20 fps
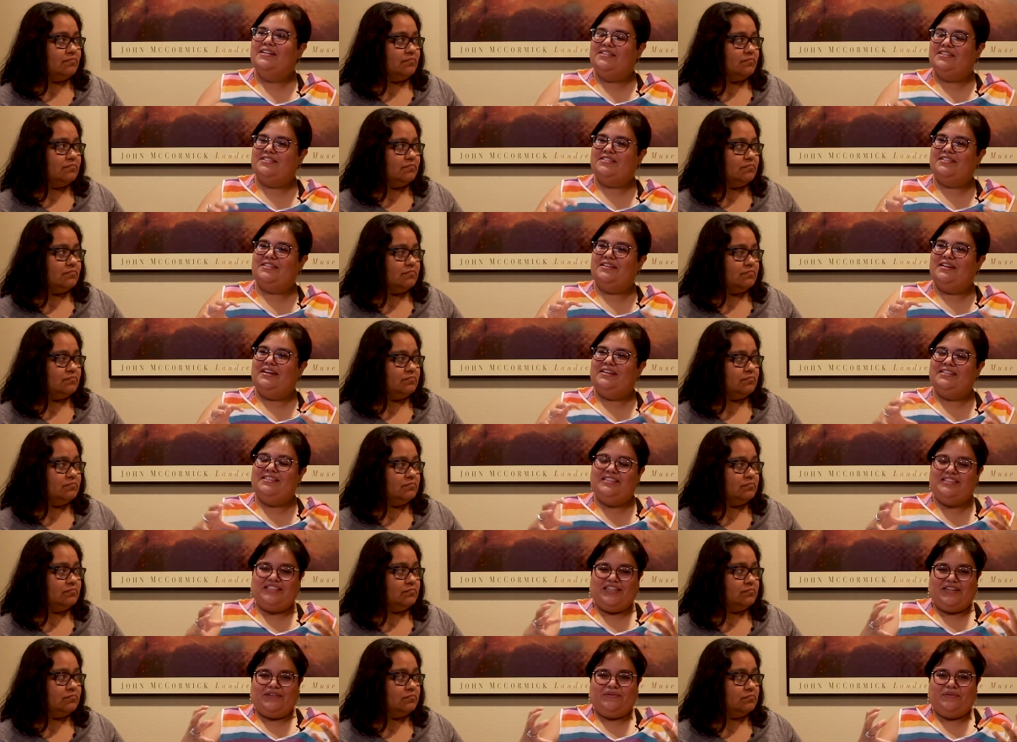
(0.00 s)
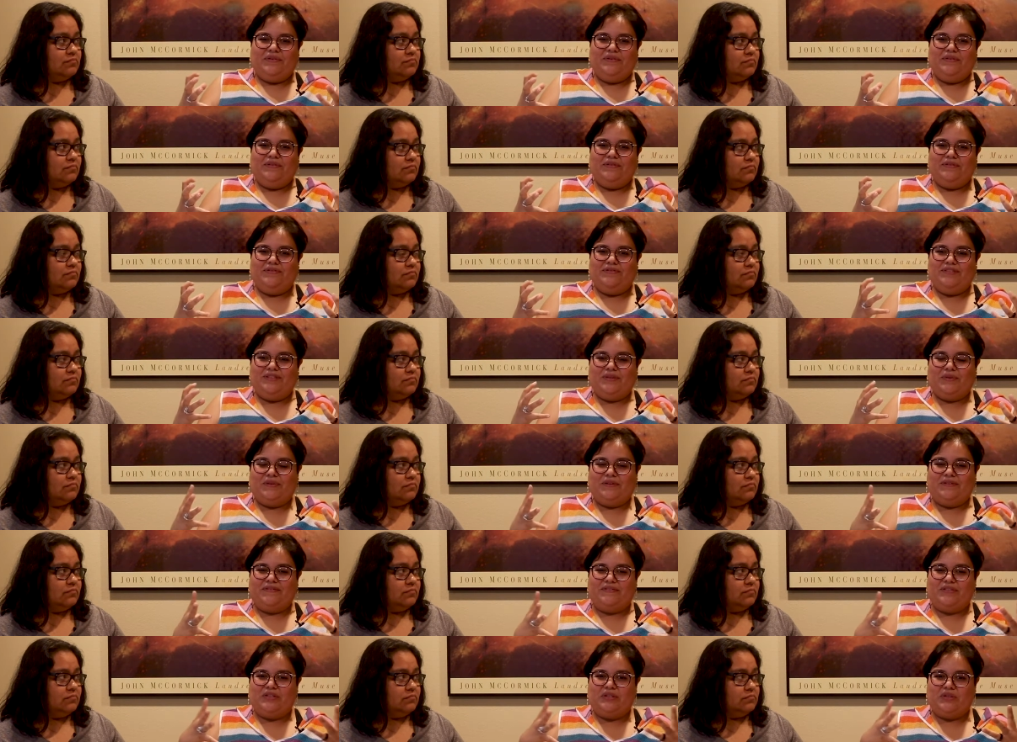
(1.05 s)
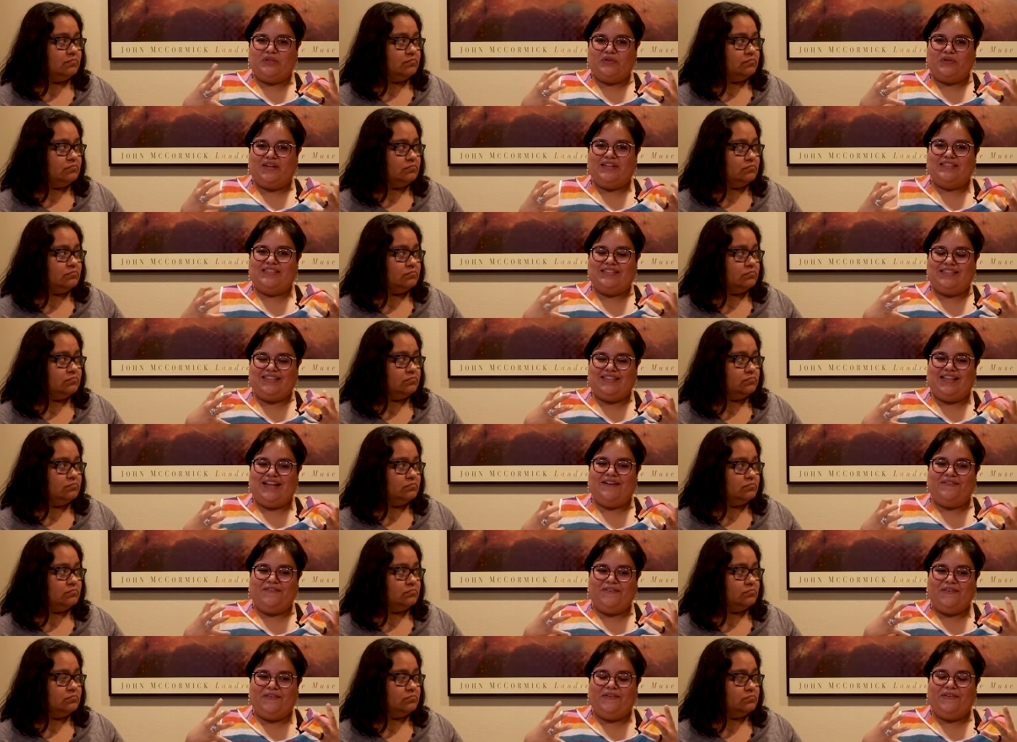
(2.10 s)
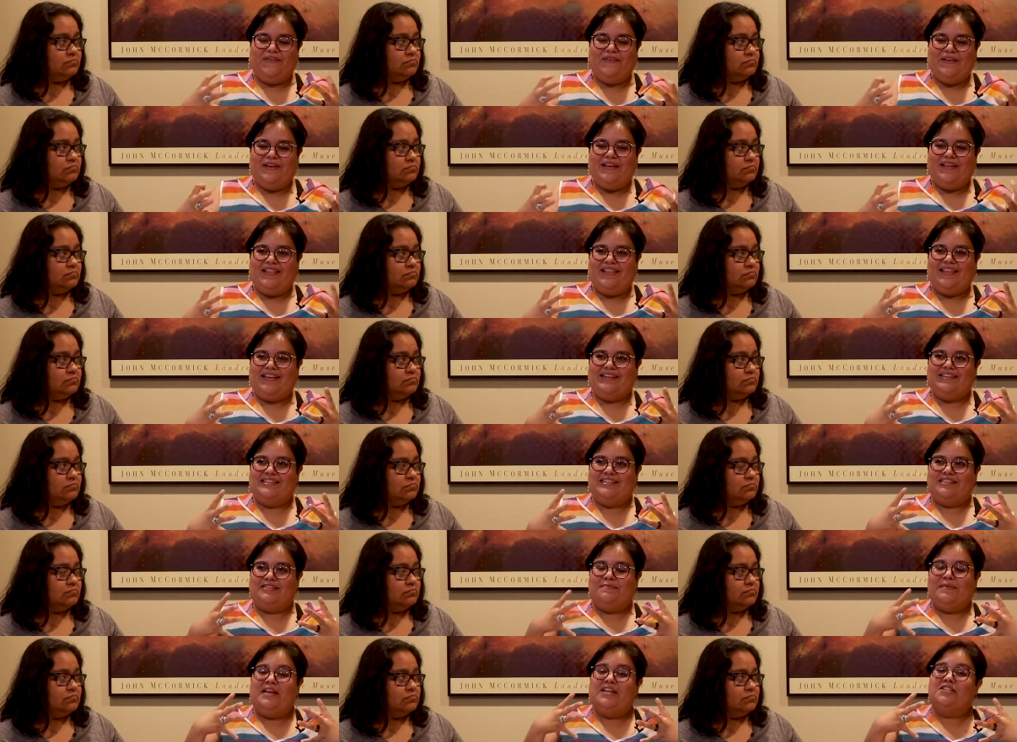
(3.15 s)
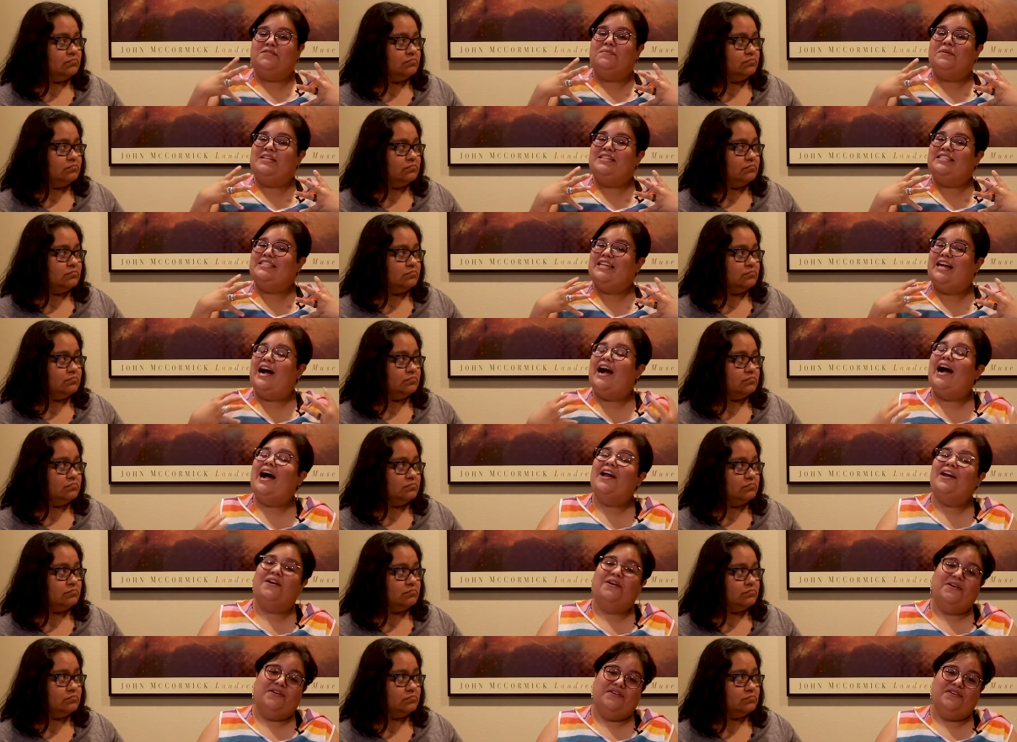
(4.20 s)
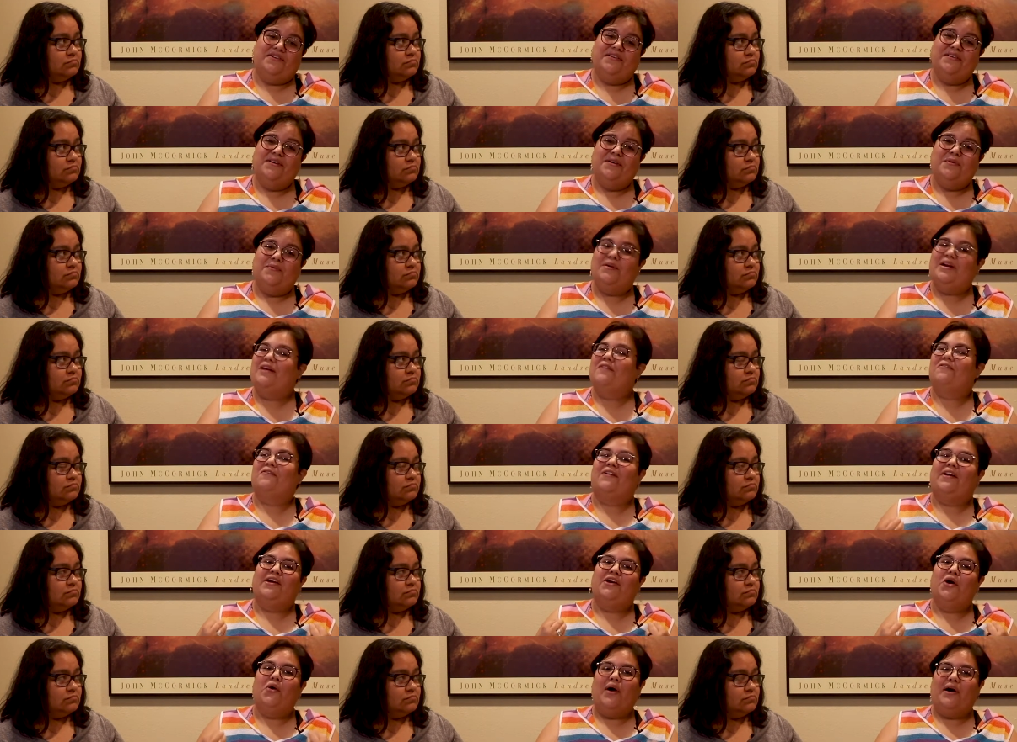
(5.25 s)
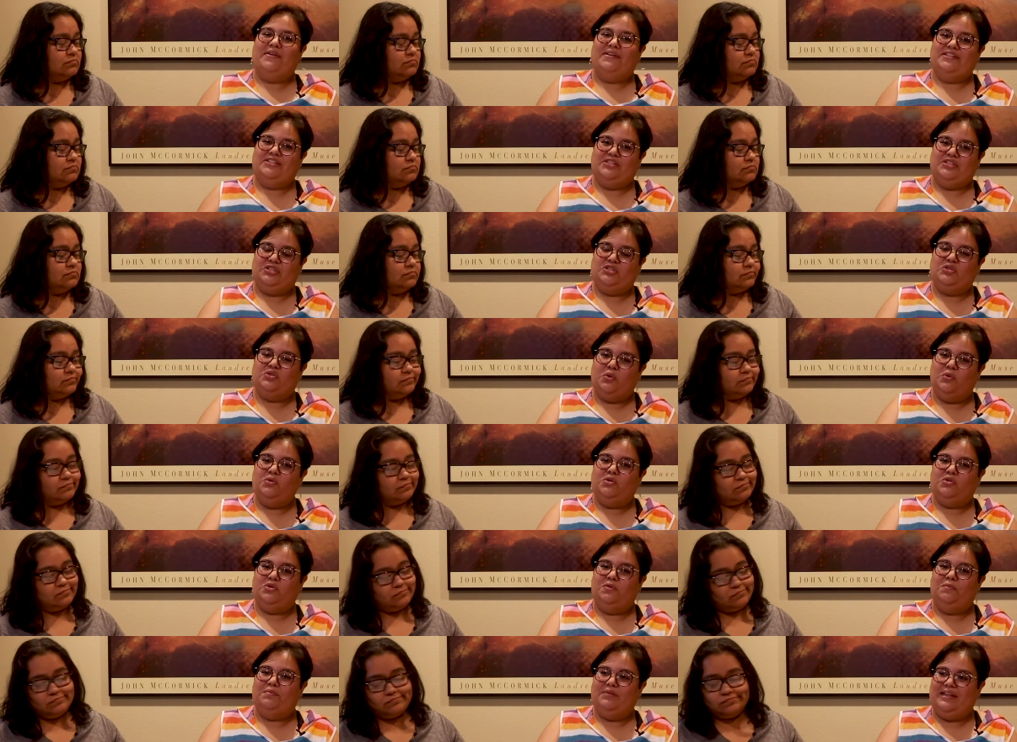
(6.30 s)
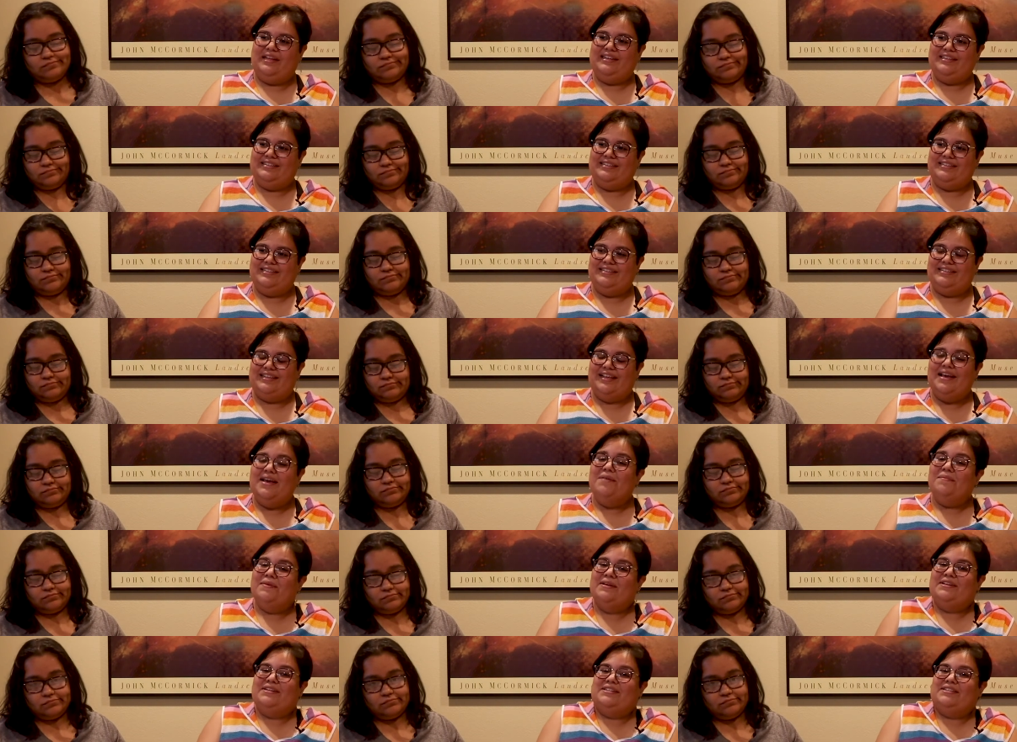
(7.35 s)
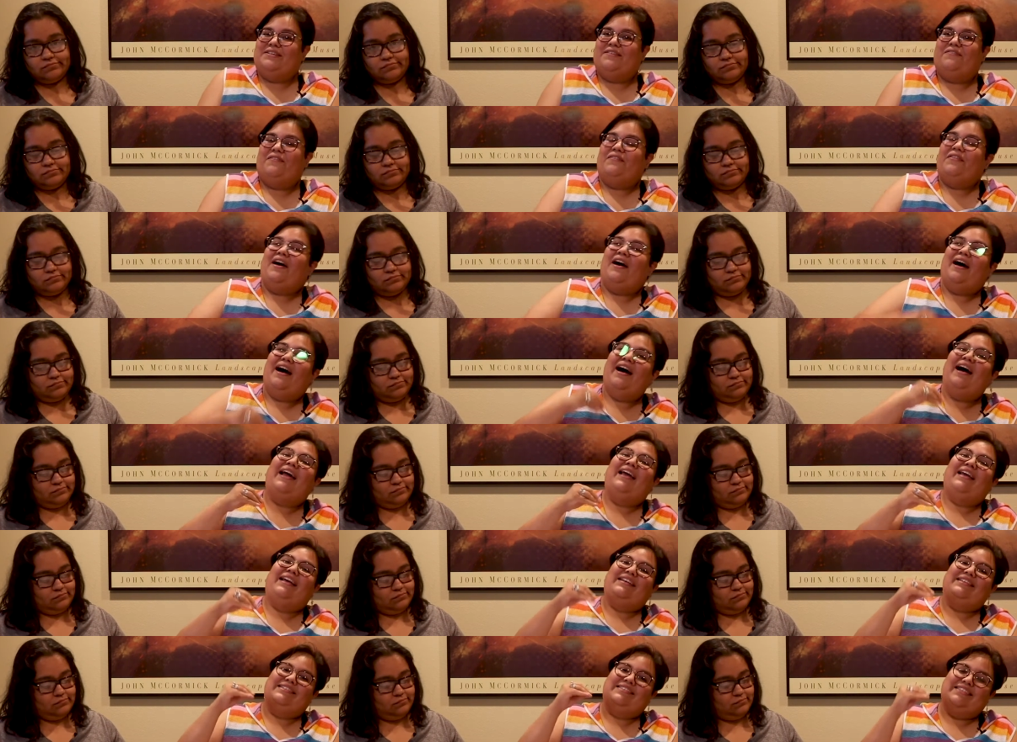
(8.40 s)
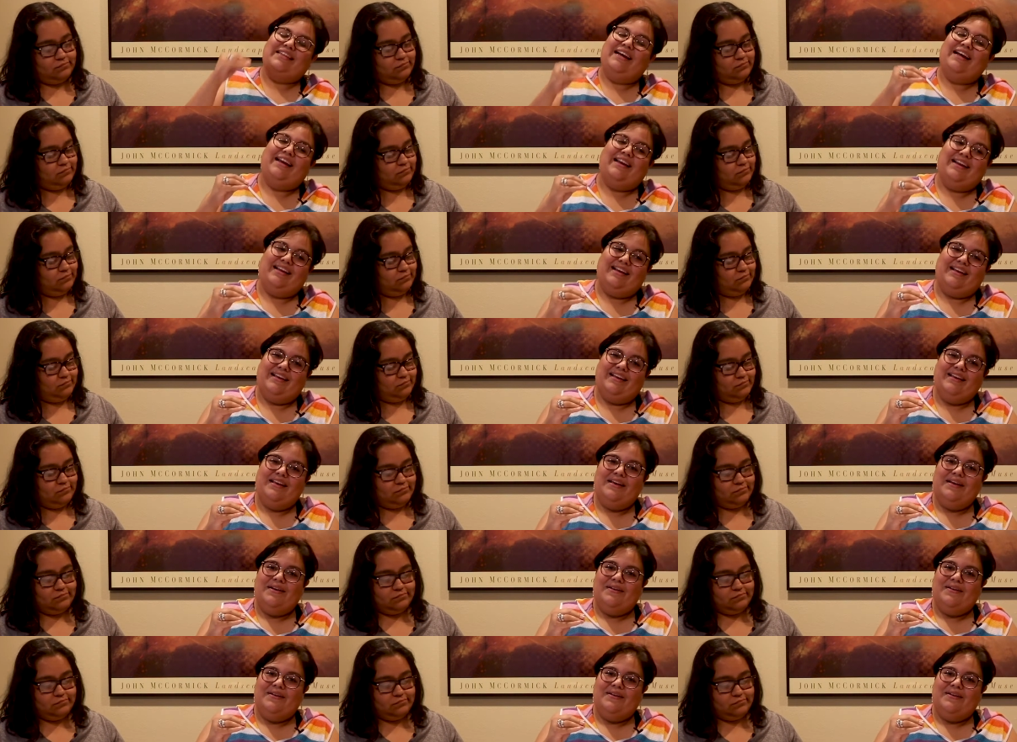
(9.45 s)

Speaker 1: just a general sort of stress level that just makes me tired whenever I go out into social places because of the high anxiety,